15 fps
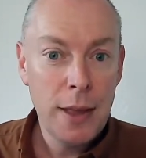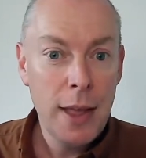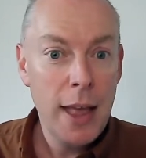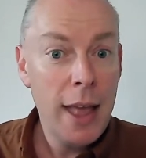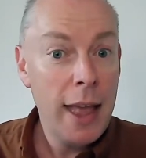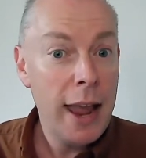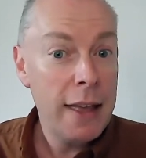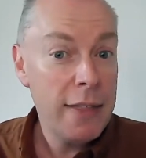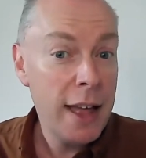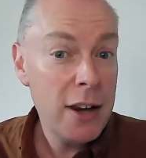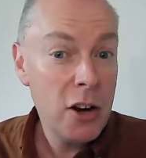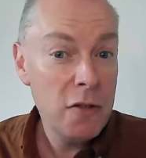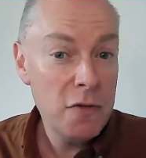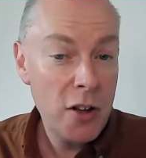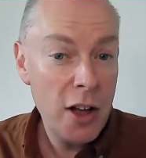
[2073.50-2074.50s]
It then
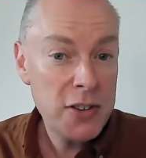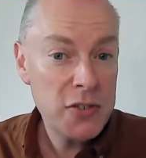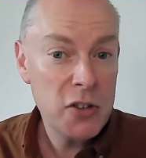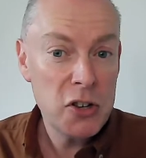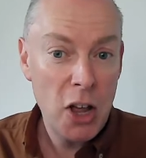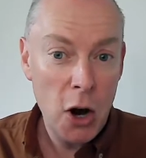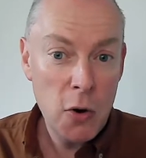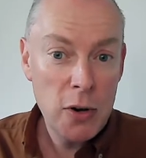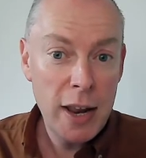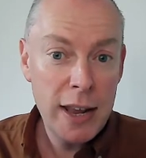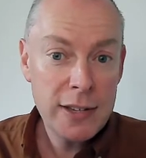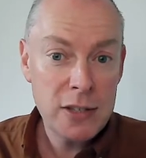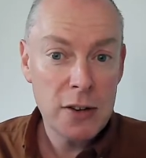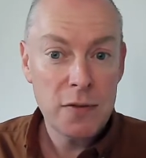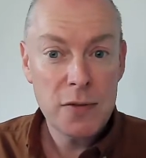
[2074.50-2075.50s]
converts the node
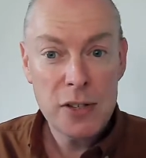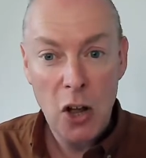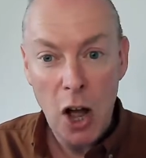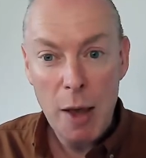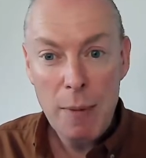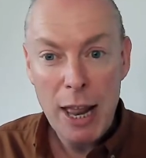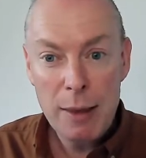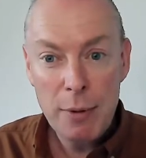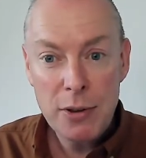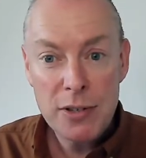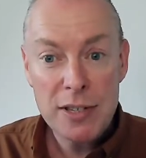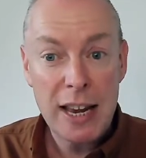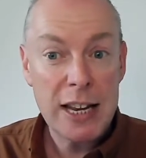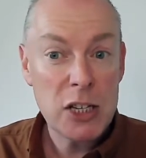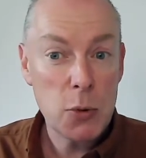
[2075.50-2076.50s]
list of time elements
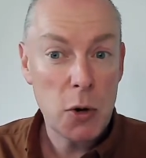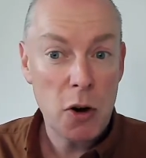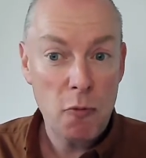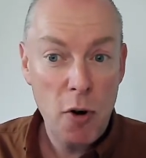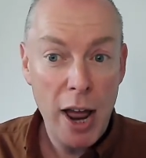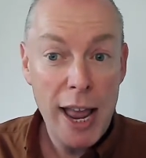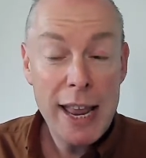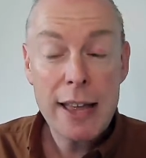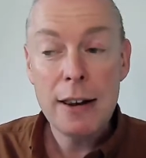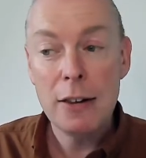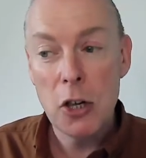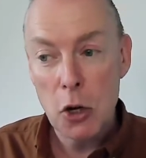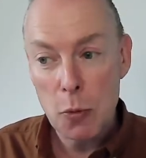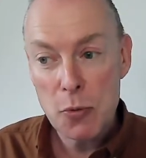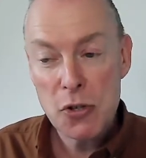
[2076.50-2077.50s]
into an array and
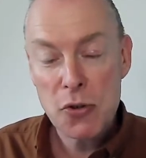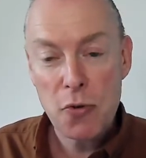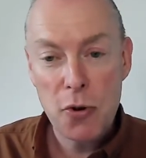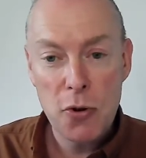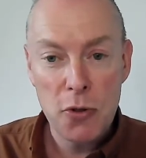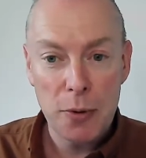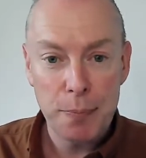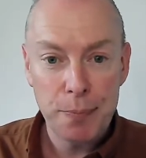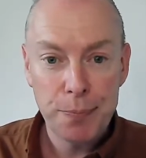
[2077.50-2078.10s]
loops through them.